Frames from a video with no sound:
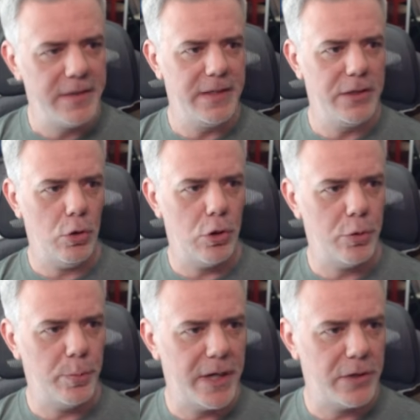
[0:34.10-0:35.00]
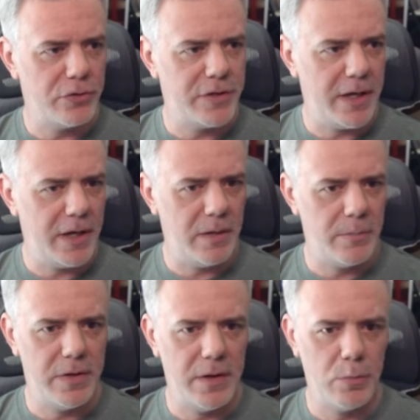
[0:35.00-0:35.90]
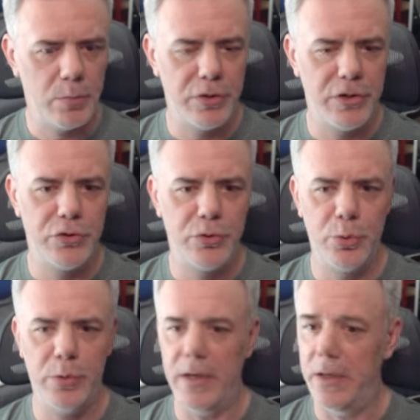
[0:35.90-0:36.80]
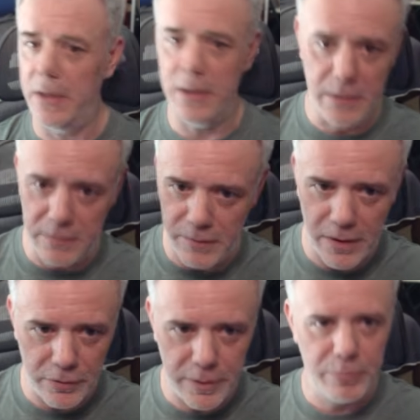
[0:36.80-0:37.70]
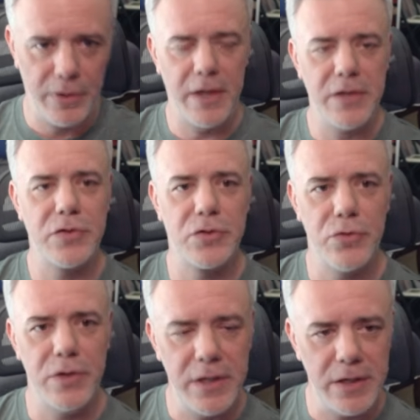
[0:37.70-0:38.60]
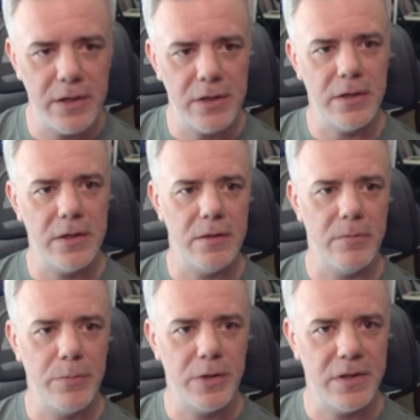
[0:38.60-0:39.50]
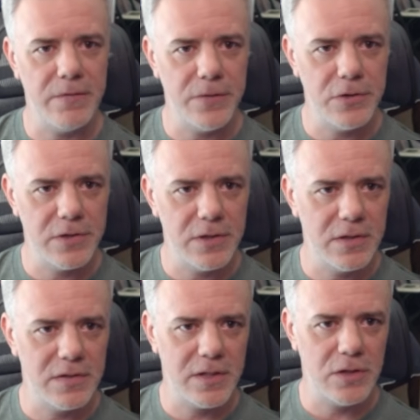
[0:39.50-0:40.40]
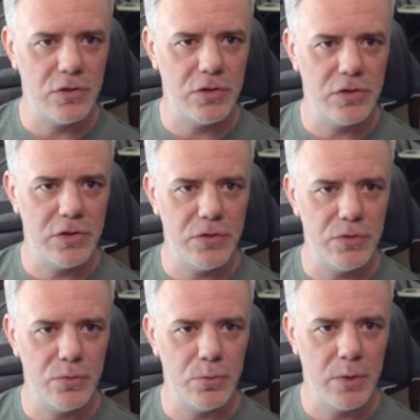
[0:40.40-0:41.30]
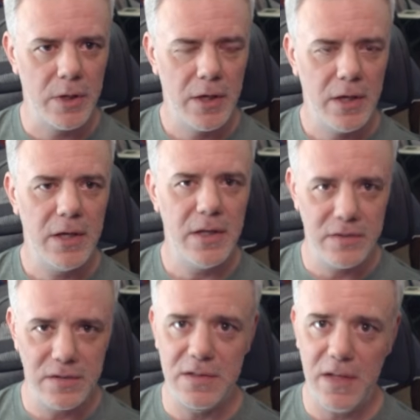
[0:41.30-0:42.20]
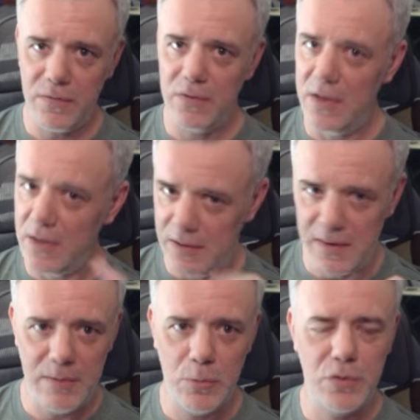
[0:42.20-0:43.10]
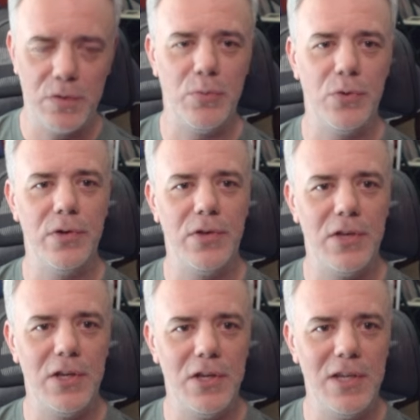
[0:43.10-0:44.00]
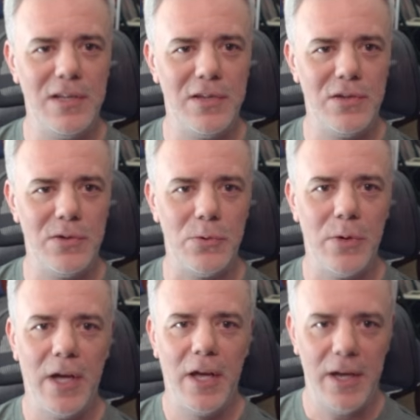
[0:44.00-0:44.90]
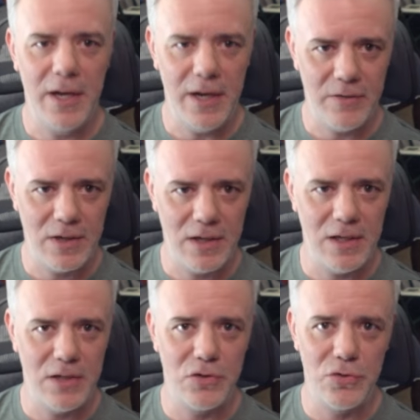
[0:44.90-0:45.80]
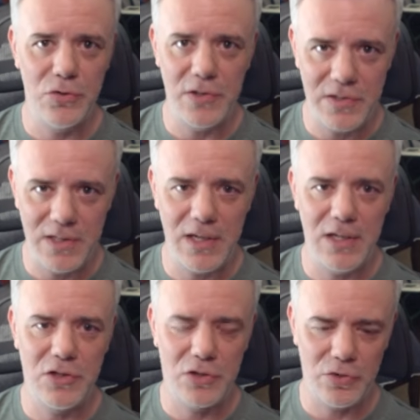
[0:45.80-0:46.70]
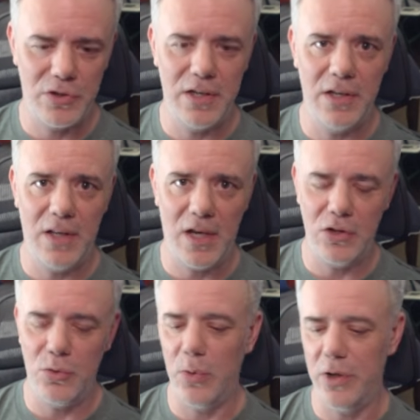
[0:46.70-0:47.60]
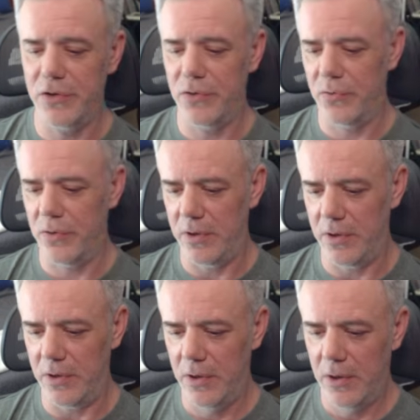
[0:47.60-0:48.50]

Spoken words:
the auto battle tab. That will bring you to a very blank screen. But the first thing it is telling you to do is definitely the most important thing you need to do. Navigate to the stage screen that you want to run.